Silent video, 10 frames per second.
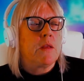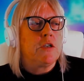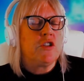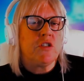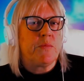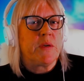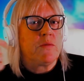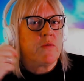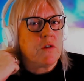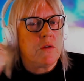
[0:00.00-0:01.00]
It's usually because
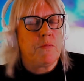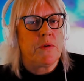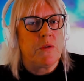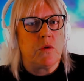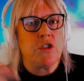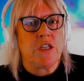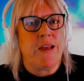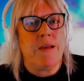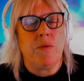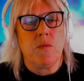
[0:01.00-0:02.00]
we've got to bloody wash our
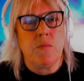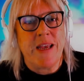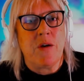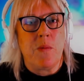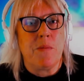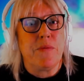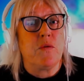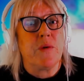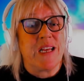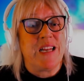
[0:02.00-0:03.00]
hair and put makeup on before
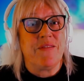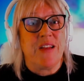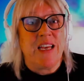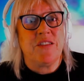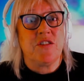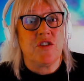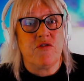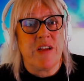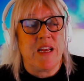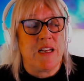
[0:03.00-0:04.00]
we can even hit the
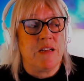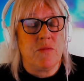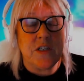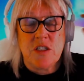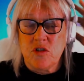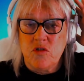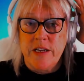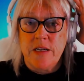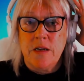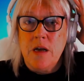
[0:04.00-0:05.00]
screen, which is
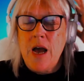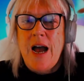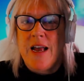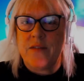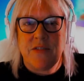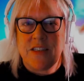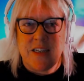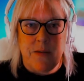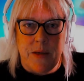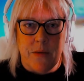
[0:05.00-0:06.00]
annoying. I haven't
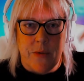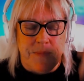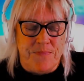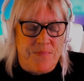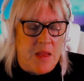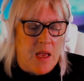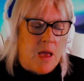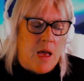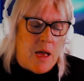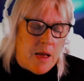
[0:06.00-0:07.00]
today, the way.
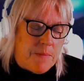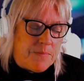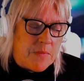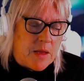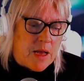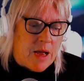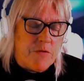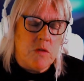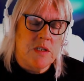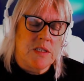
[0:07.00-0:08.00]
I've
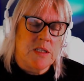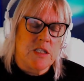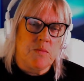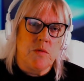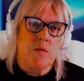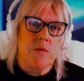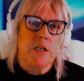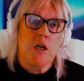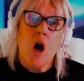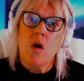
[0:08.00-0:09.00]
noticed this morning
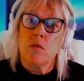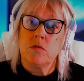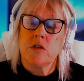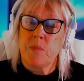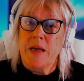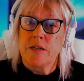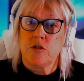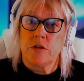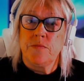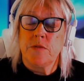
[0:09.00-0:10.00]
Cole
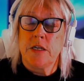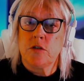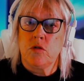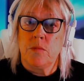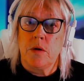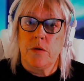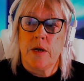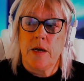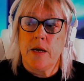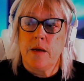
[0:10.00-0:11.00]
Spectra has come
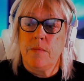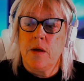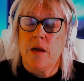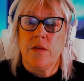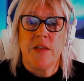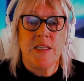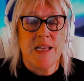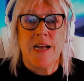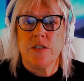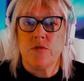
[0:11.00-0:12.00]
on. These
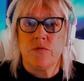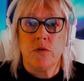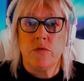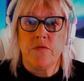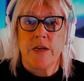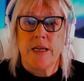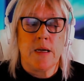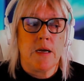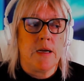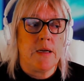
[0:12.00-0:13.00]
guys are all lovely.
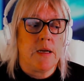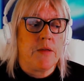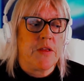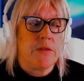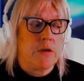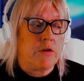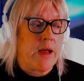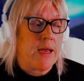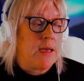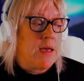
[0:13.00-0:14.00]
I think they're
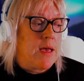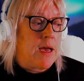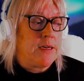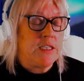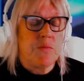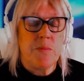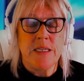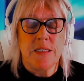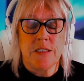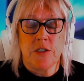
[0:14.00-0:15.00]
great. And he's
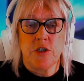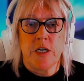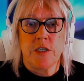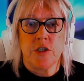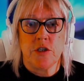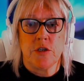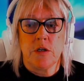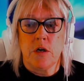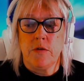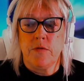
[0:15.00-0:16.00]
made a suggestion
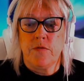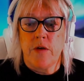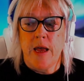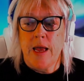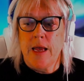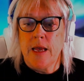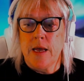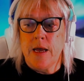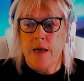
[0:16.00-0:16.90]
of a